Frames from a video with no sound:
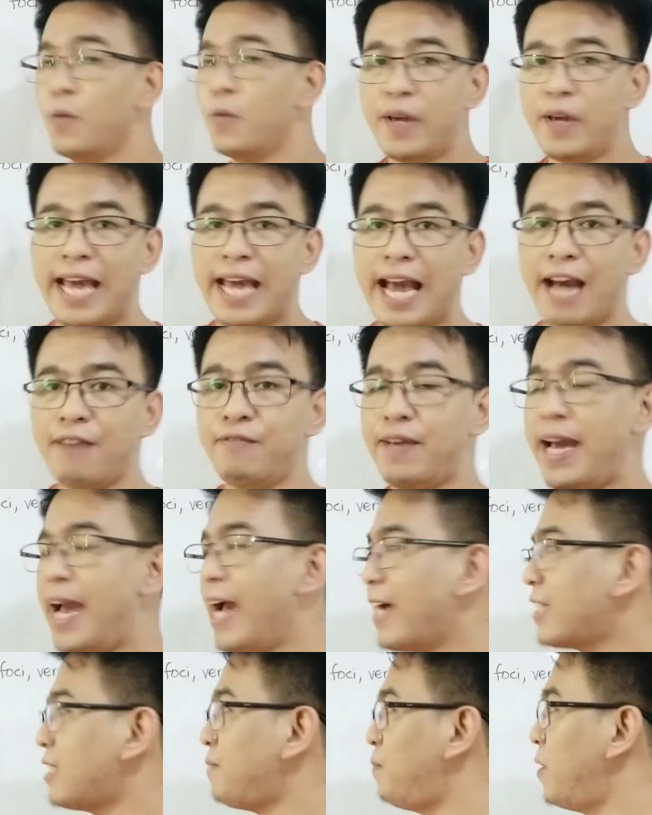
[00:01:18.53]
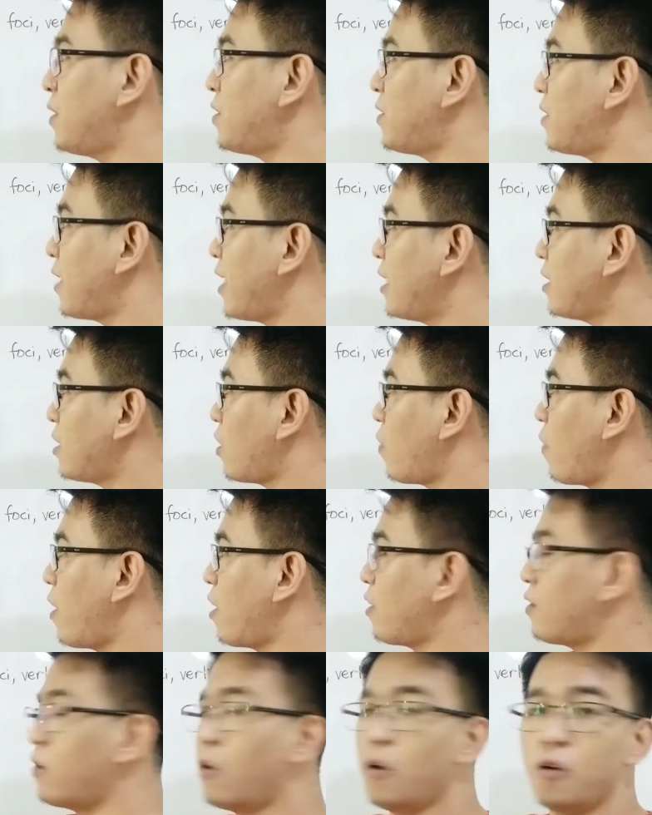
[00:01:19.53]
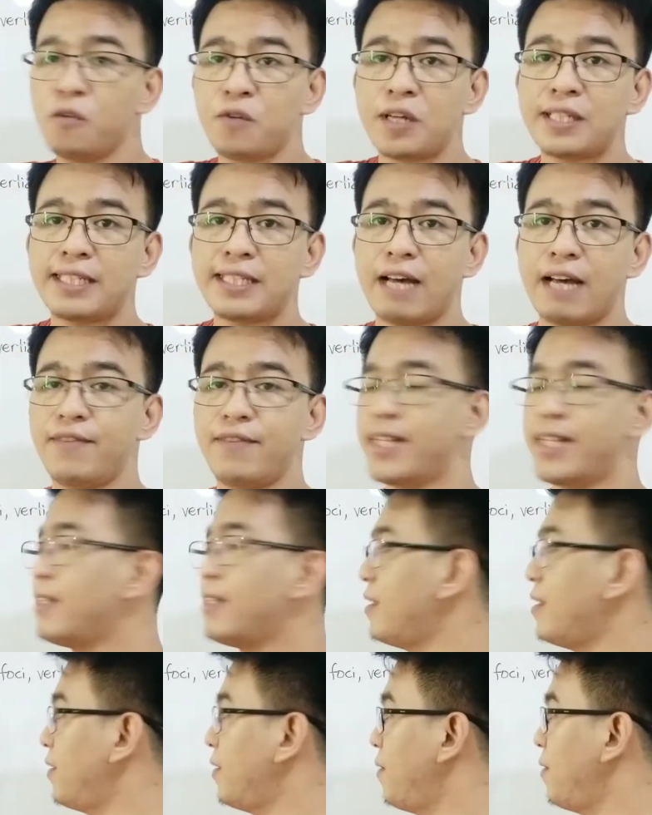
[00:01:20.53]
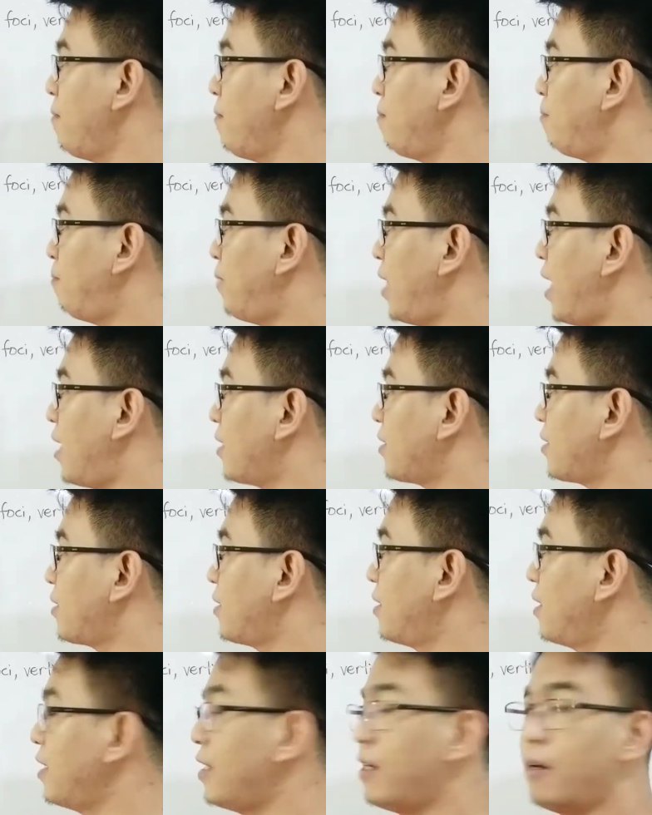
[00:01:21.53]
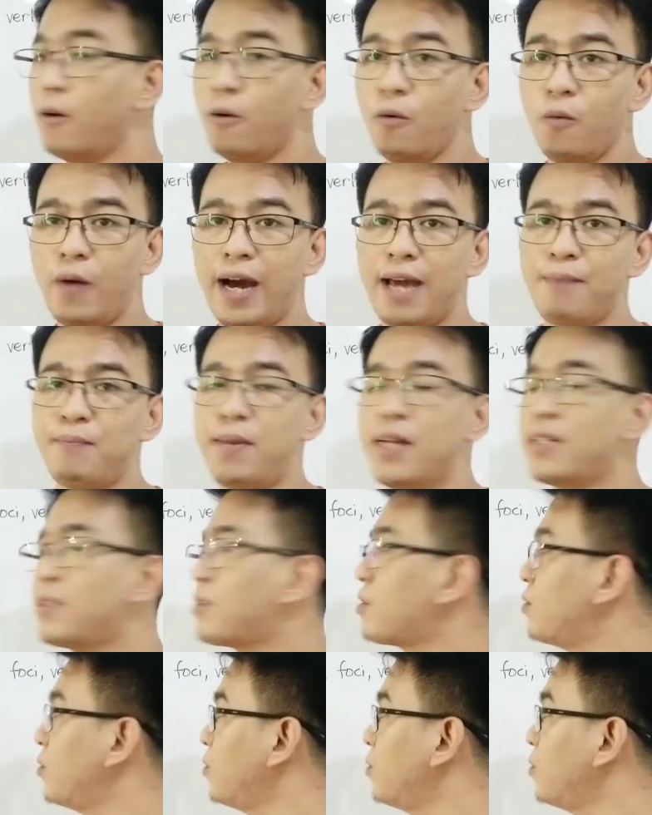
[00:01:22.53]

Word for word: We have x plus 3 squared over 7 plus y plus